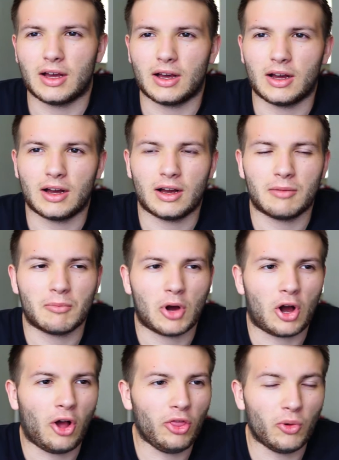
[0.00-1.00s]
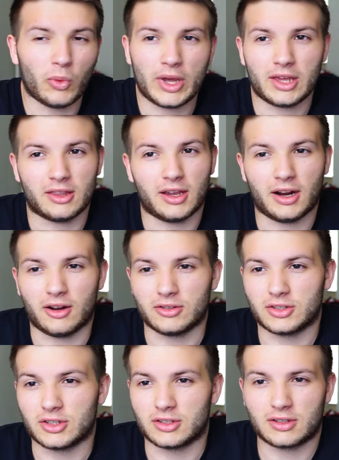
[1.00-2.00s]
On the way there, I
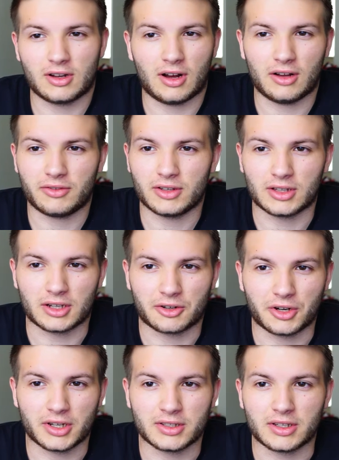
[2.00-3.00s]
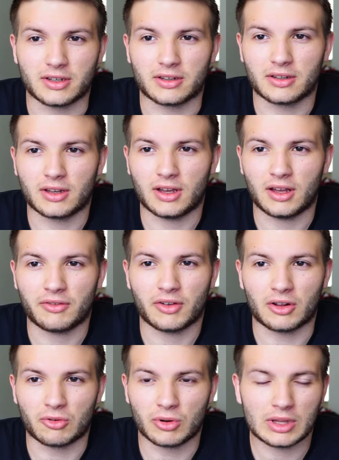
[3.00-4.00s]
was just coughing like crazy. I
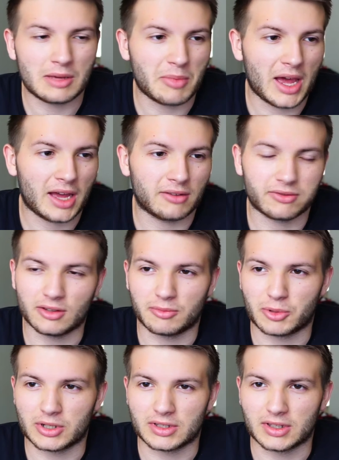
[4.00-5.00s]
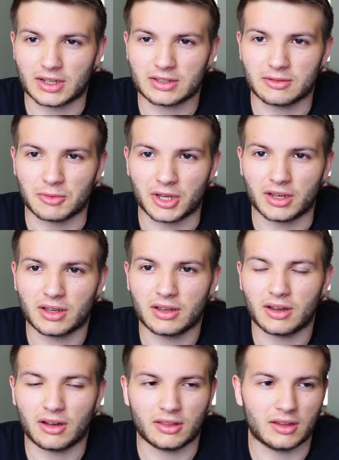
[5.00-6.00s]
felt really bad for the person next to me
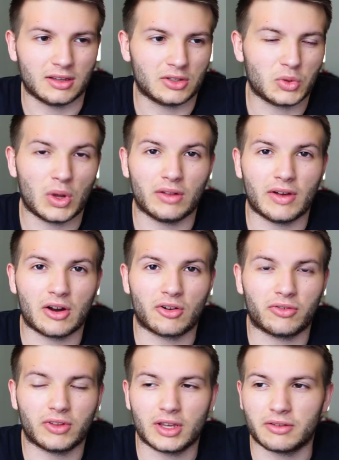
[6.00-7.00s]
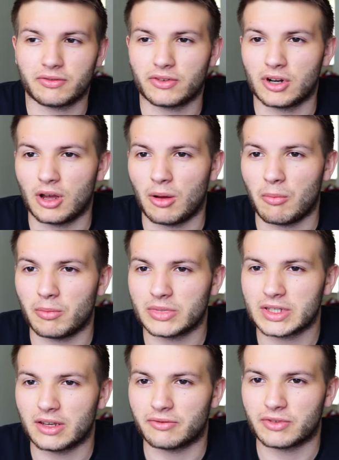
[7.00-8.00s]
on the 12-hour flight from
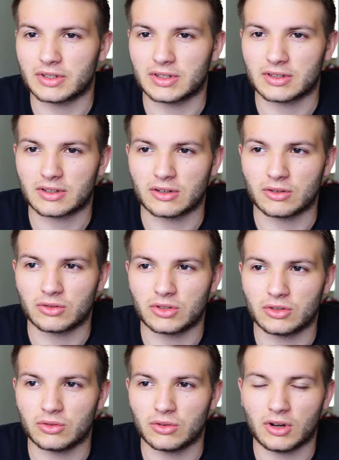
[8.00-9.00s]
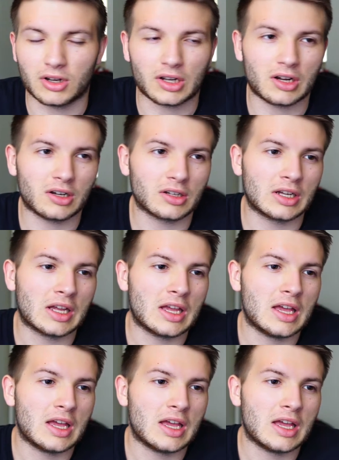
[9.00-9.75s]
San Francisco to Hong Kong.